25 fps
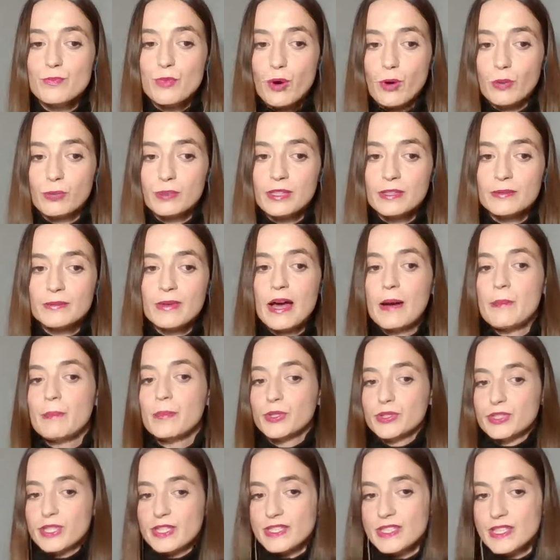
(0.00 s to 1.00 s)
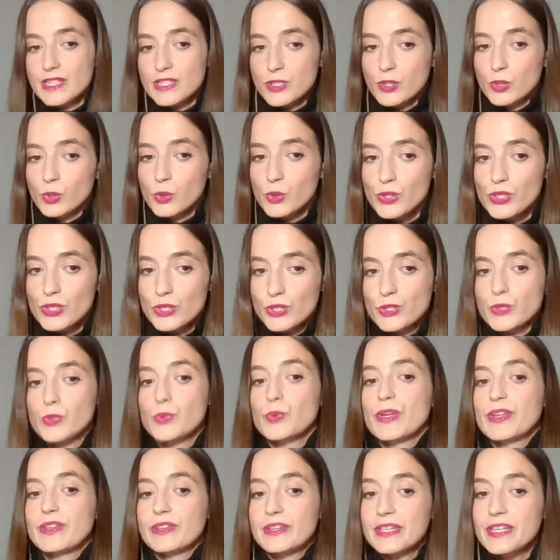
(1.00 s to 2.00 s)
this problem and potential
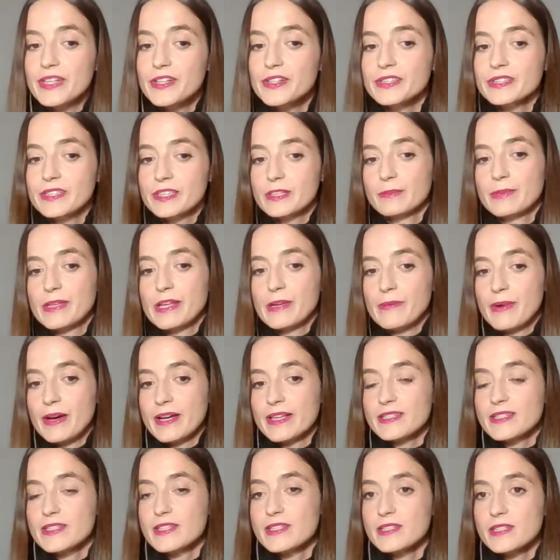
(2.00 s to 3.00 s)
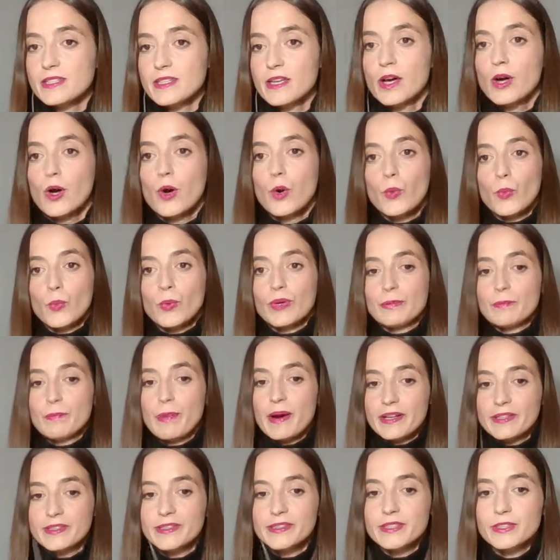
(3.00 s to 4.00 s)
solutions with near-term devices,
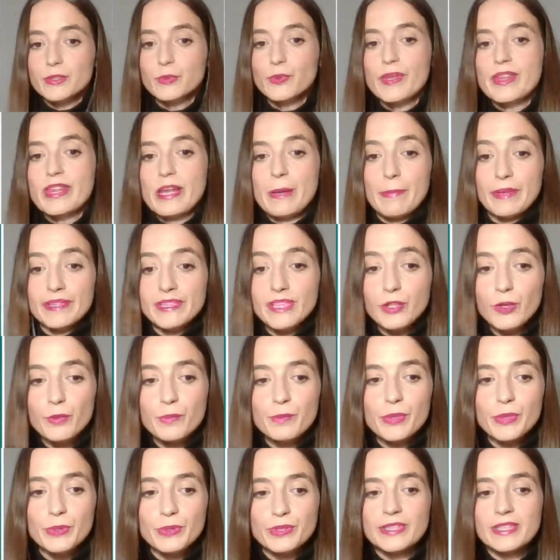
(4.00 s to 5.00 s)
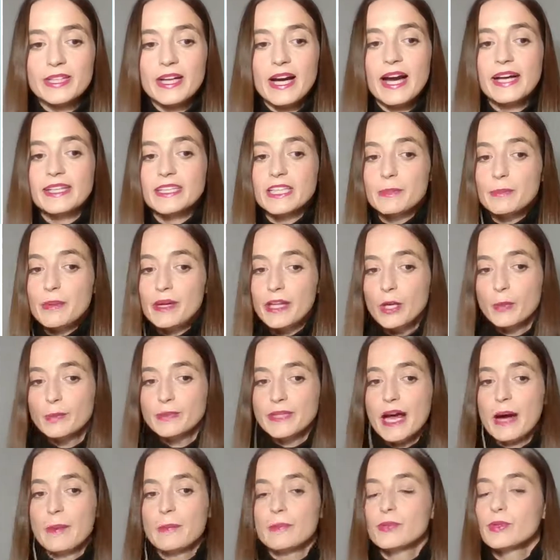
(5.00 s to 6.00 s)
we've partnered with Zapata Computing and
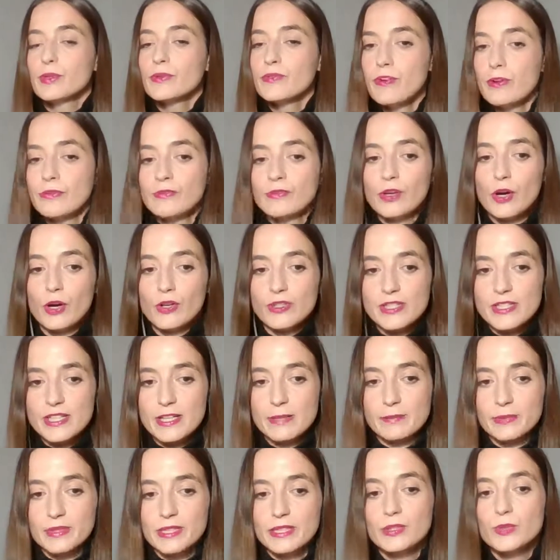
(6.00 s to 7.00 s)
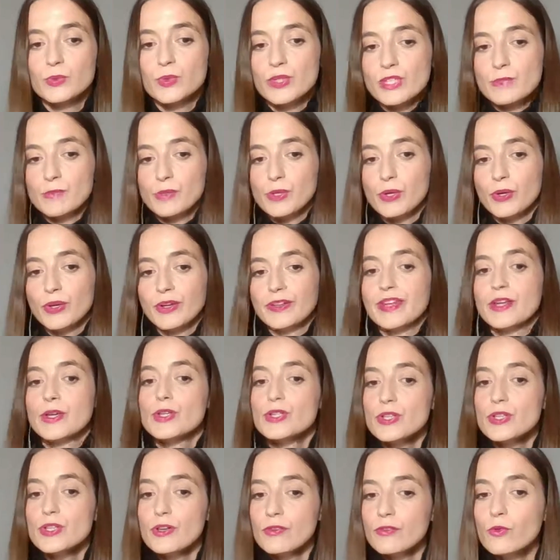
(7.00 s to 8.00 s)
developed a proof of concept to explore
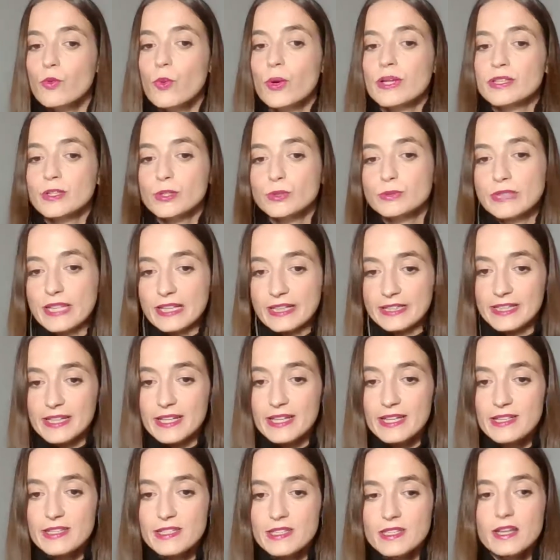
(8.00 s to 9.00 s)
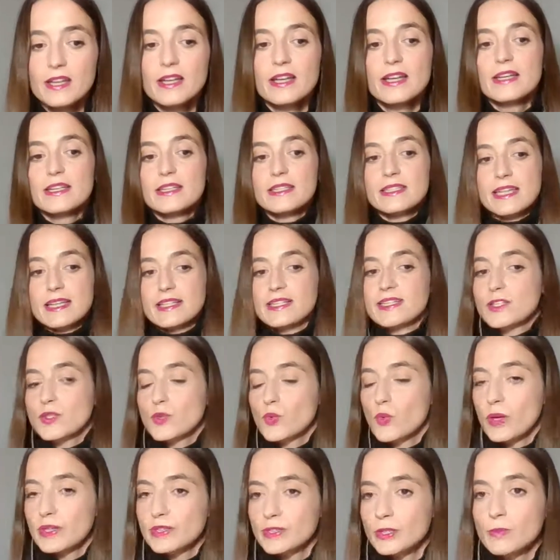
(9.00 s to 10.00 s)
the use of quantum techniques, such
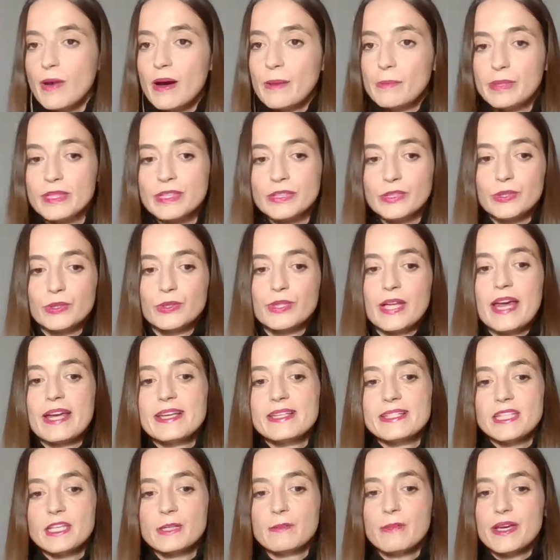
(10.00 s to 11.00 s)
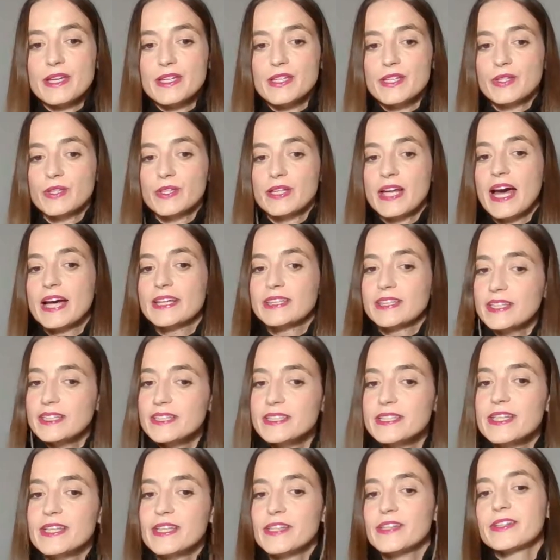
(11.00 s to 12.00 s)
as quantum amplitude estimation and
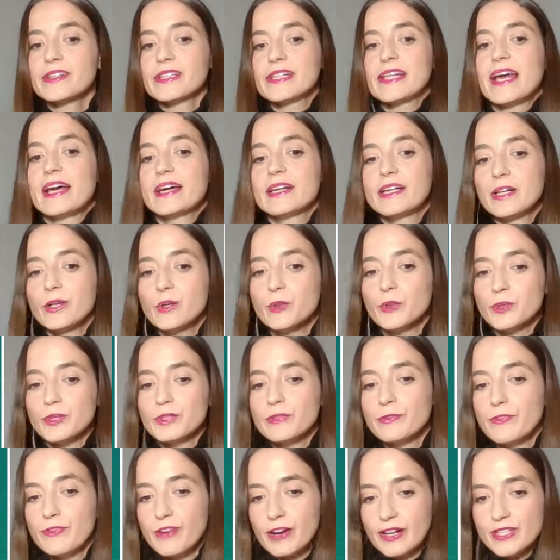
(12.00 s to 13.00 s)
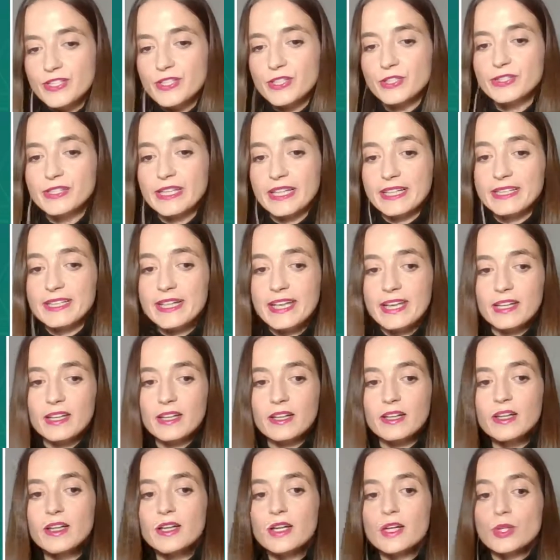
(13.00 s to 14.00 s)
the engineer likelihood function
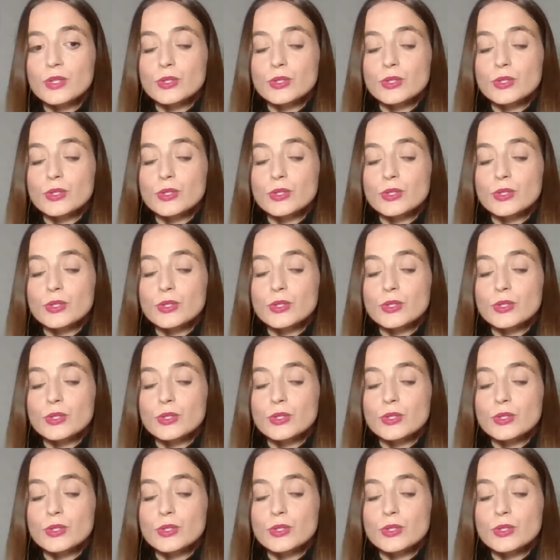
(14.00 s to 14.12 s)
technique,